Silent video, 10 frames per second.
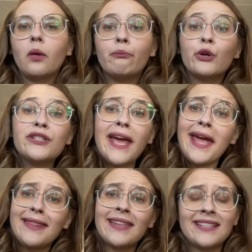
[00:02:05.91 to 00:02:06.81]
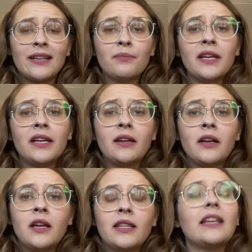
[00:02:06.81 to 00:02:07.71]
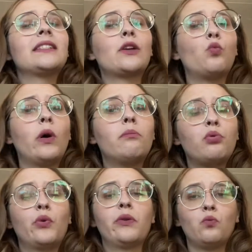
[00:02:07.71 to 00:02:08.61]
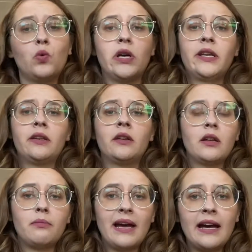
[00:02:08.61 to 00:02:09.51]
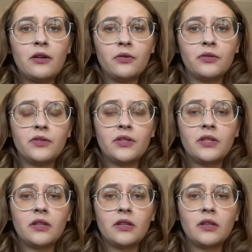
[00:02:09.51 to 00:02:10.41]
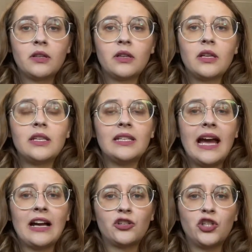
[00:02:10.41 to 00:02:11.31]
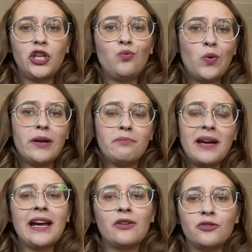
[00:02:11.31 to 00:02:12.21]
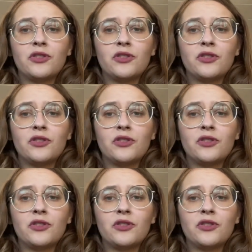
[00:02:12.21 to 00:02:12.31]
pretend that something that's like 1.1 pounds is actually 1 pound,